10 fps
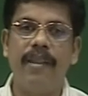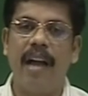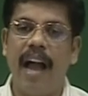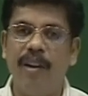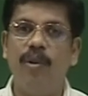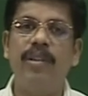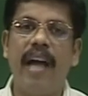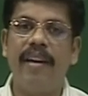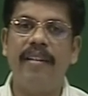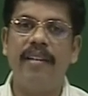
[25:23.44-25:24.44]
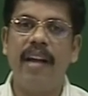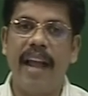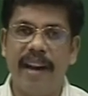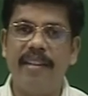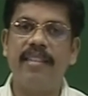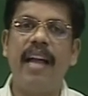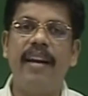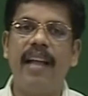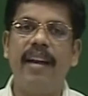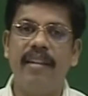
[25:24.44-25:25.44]
I know that I
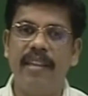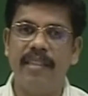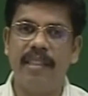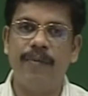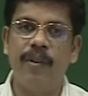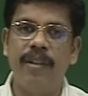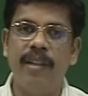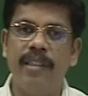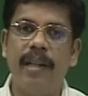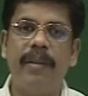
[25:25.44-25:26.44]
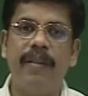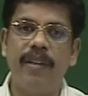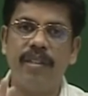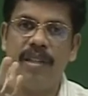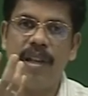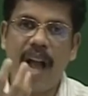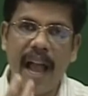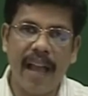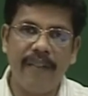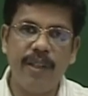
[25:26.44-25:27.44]
understand that it is food, something which I
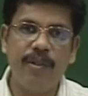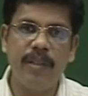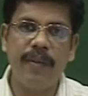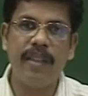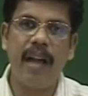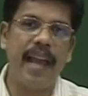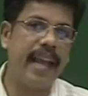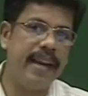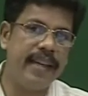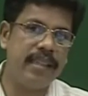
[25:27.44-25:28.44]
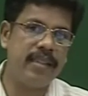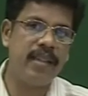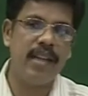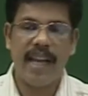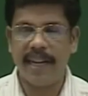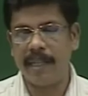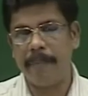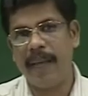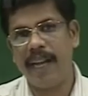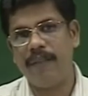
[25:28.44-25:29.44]
have a use with, I can eat it, it is a
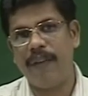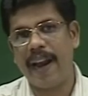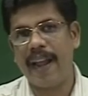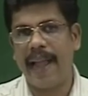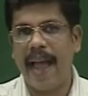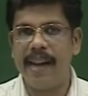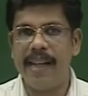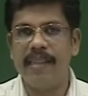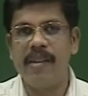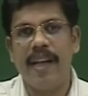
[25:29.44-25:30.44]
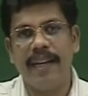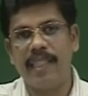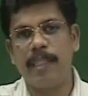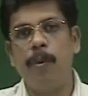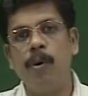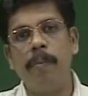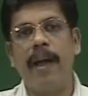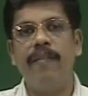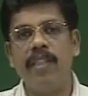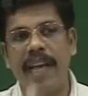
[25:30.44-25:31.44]
plate where I carry it, it is a spoon by
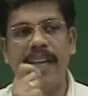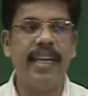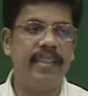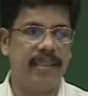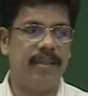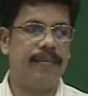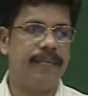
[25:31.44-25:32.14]
which I eat it.